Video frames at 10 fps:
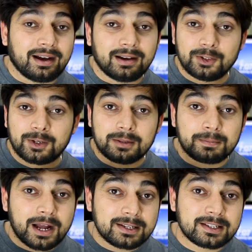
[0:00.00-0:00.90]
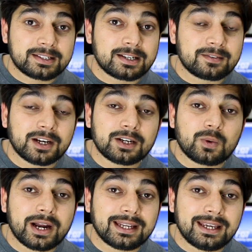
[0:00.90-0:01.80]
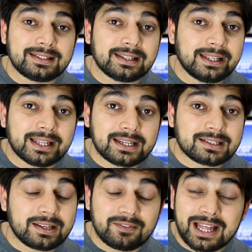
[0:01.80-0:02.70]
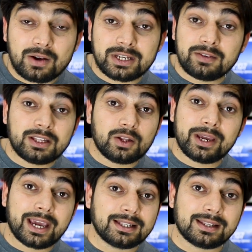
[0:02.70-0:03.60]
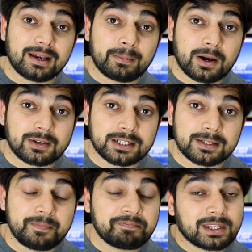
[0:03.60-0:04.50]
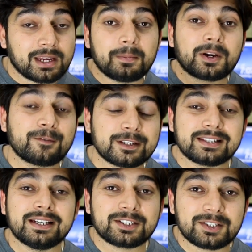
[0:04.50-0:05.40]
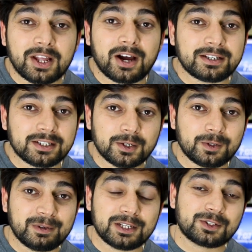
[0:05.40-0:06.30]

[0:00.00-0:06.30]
Uh, you can pass the certificate quite easily, nicely without even knowing anything about it but obviously it's not a good way.